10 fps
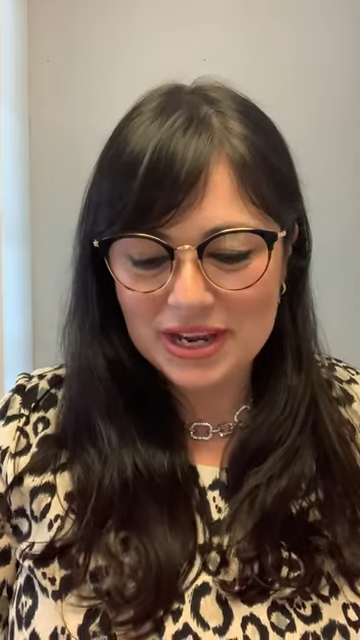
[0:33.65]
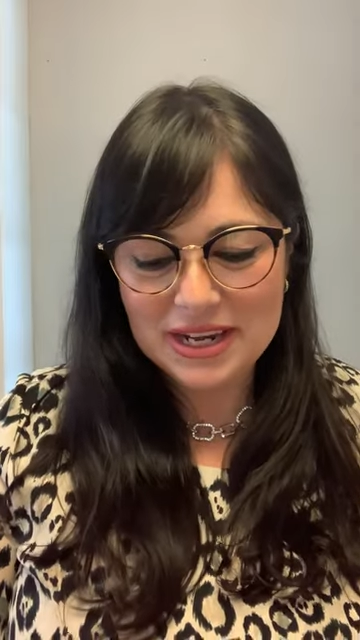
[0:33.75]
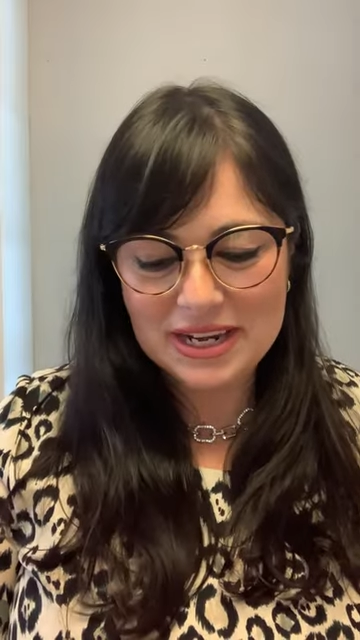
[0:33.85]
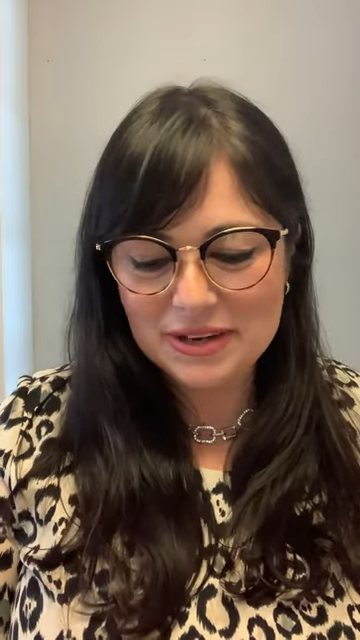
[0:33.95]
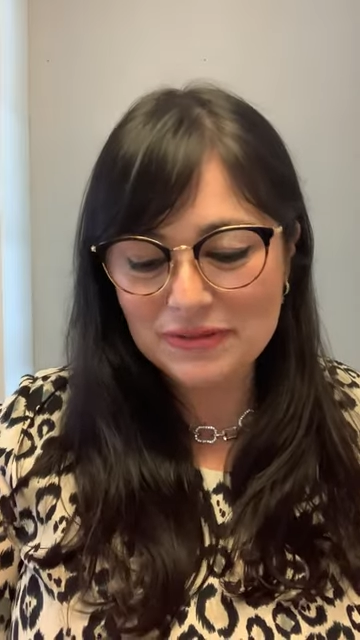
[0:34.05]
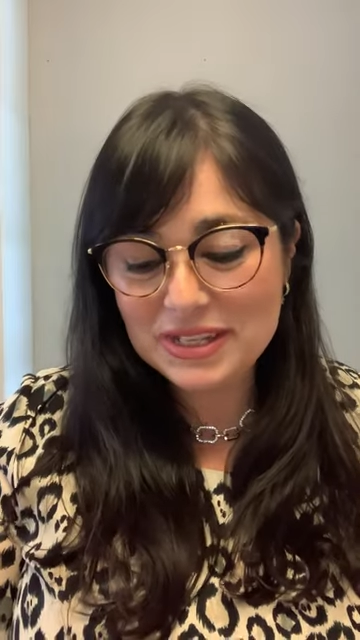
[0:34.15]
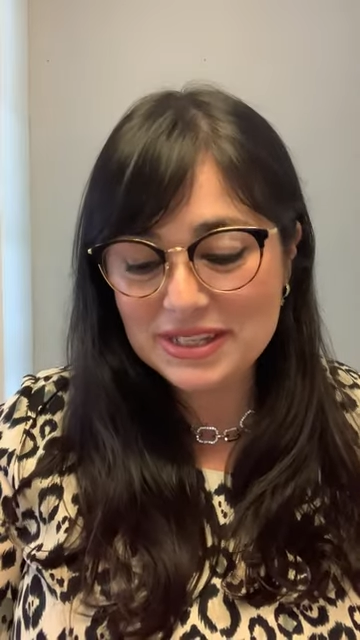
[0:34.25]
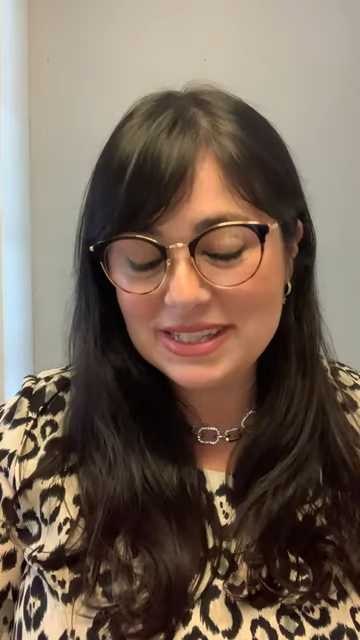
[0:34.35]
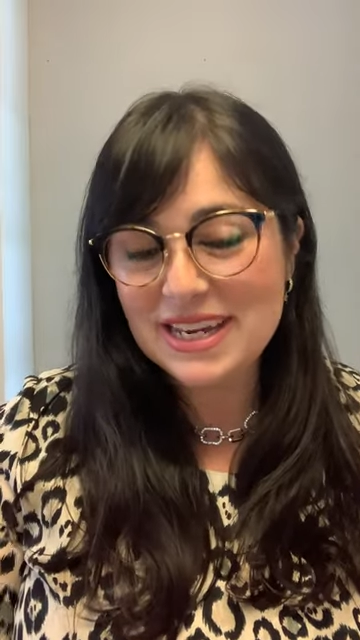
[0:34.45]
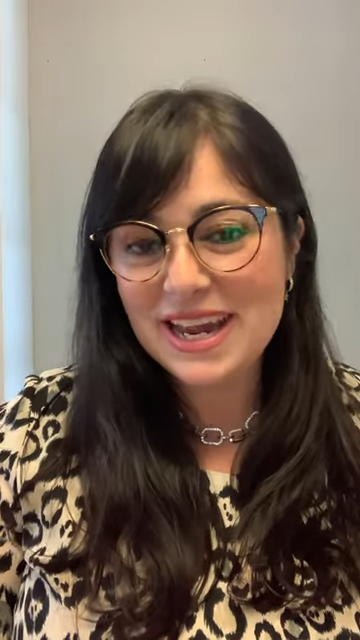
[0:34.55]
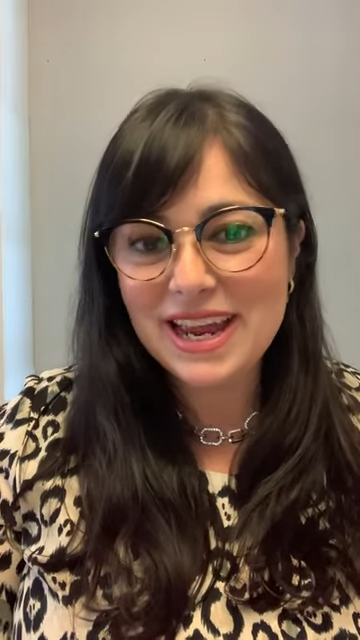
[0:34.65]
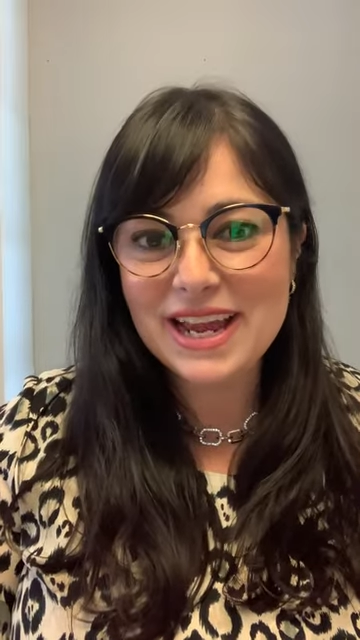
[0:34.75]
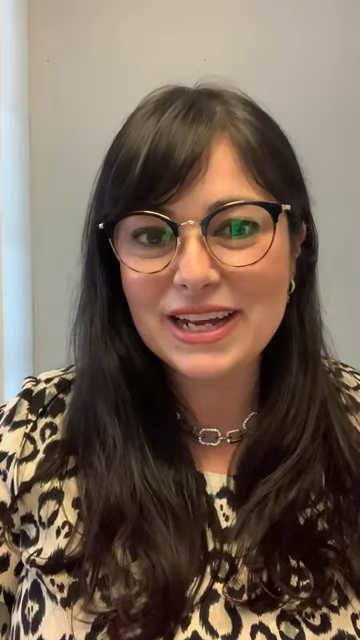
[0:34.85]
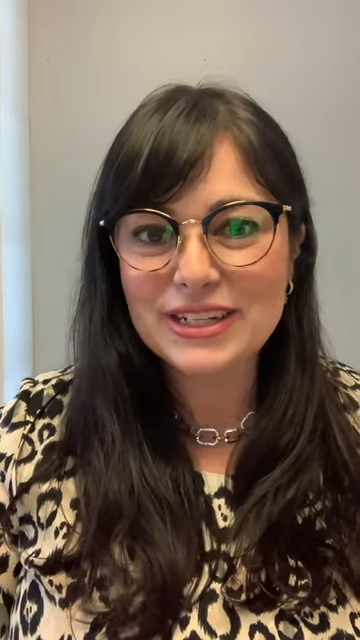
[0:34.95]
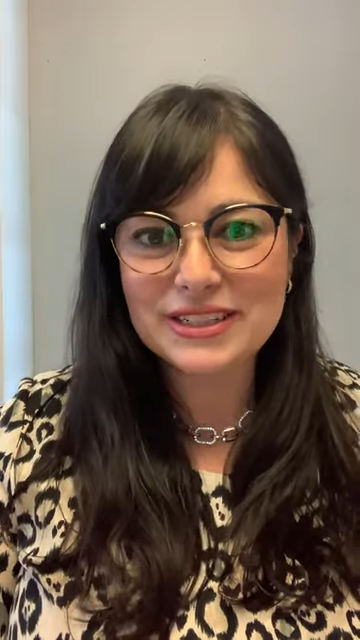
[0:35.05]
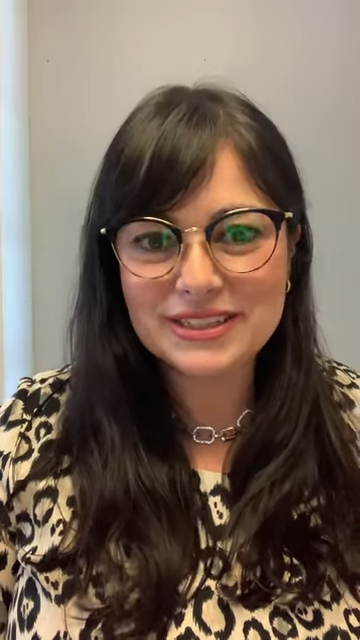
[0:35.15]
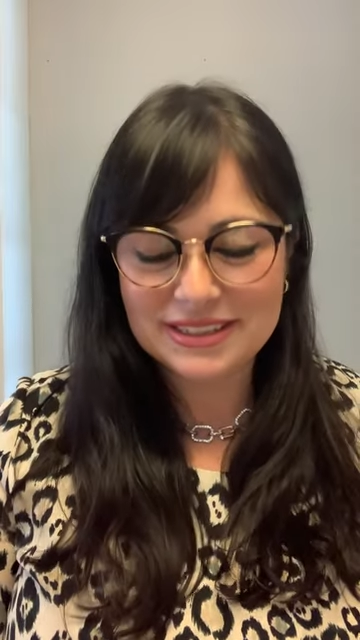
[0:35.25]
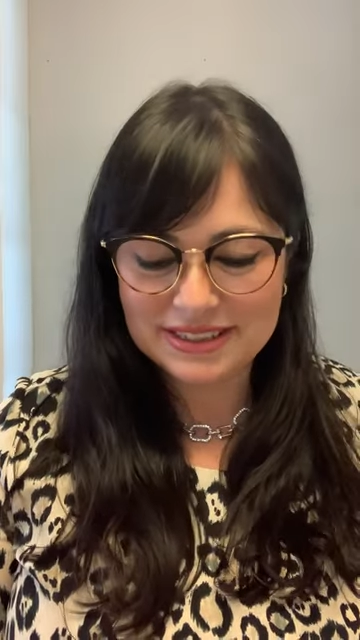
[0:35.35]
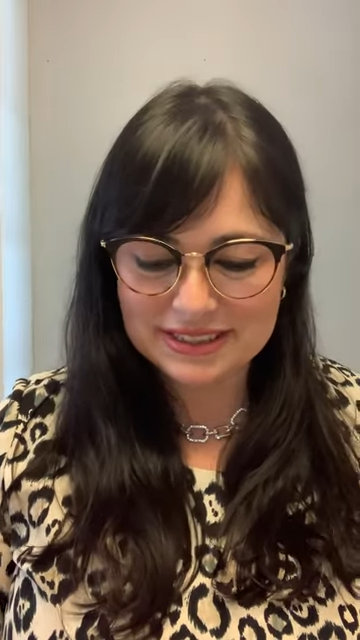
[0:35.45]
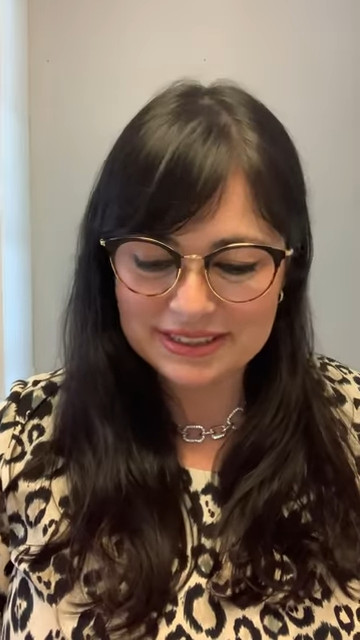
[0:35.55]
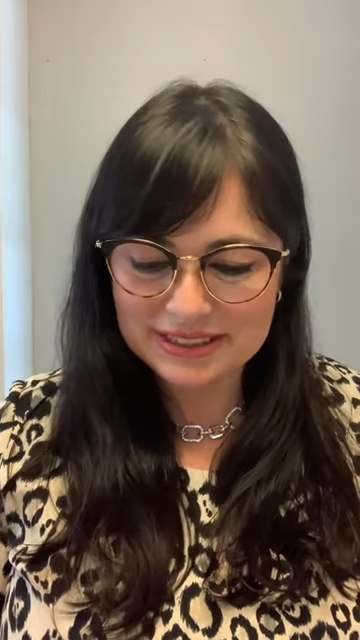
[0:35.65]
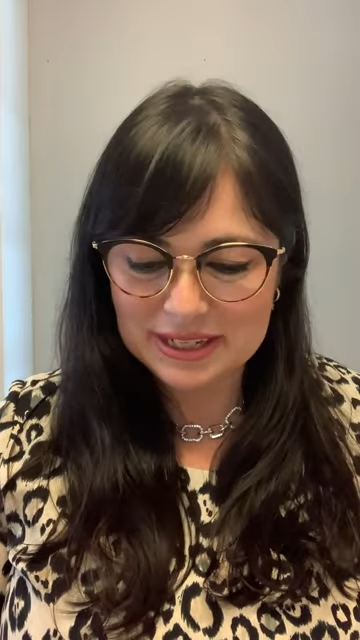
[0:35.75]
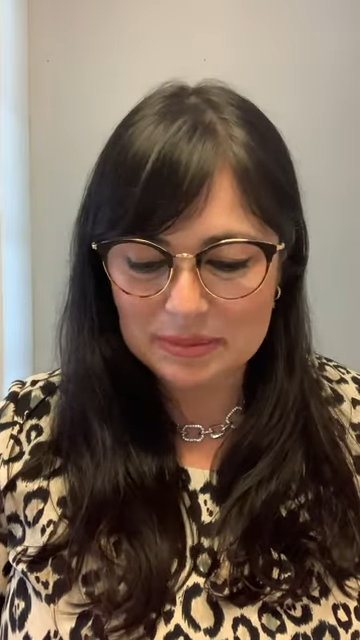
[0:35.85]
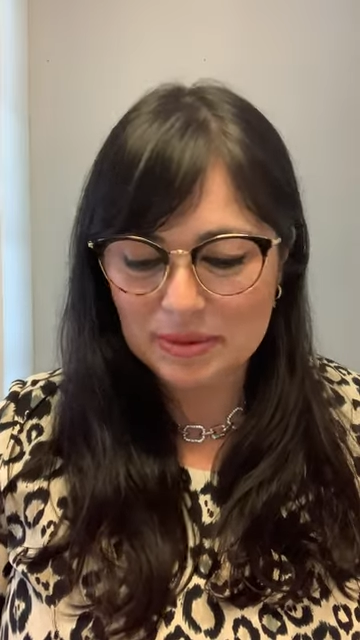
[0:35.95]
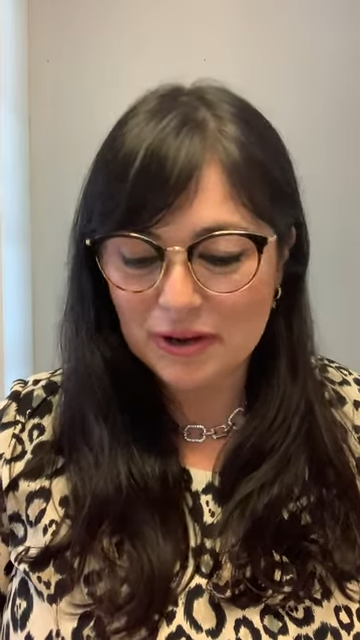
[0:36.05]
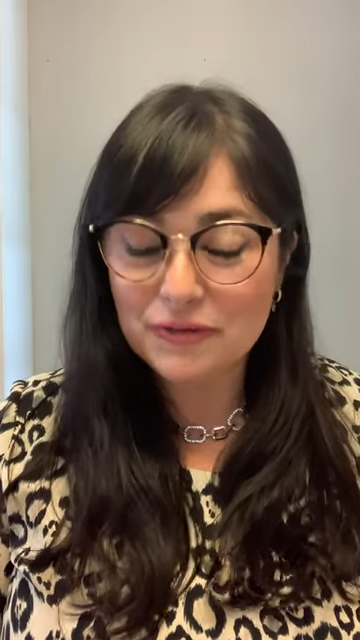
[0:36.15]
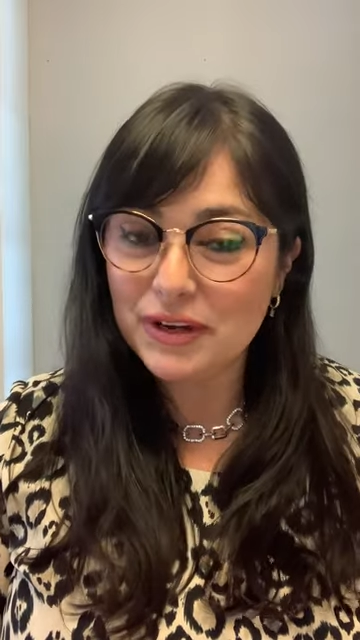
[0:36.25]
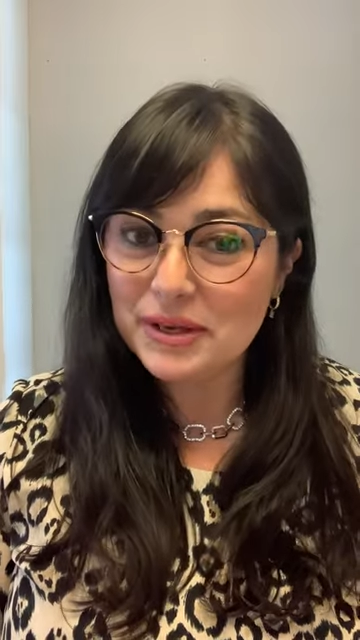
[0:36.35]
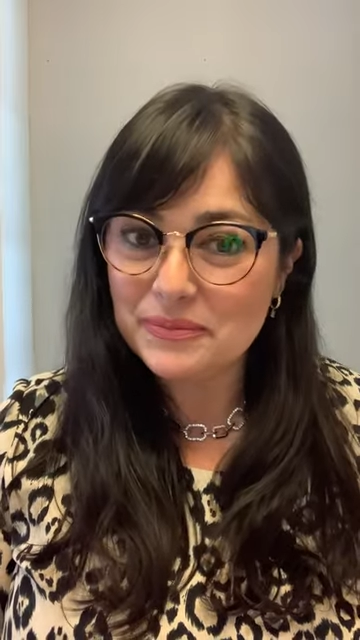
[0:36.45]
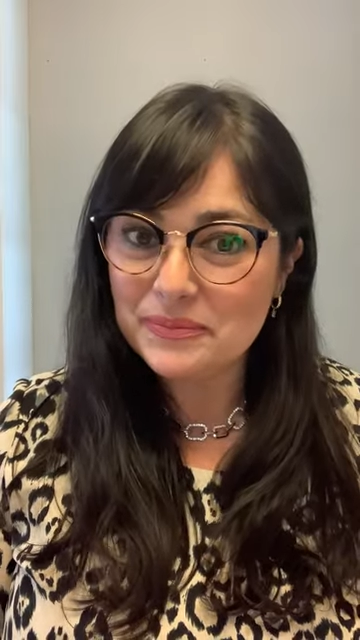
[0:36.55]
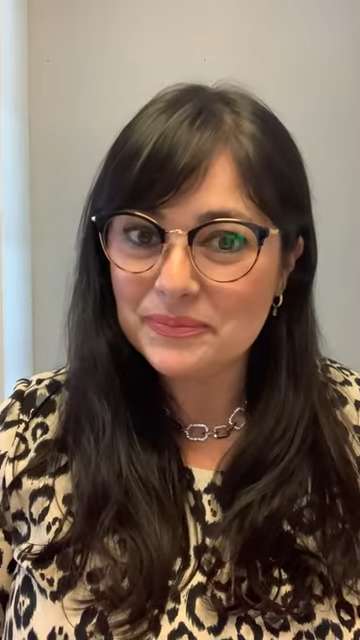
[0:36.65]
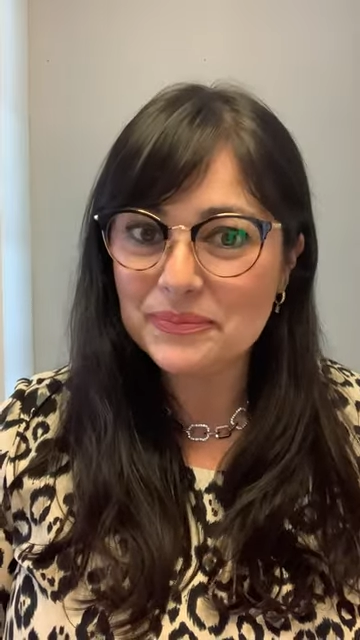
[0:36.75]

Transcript: Le Vestiaire des Parfums,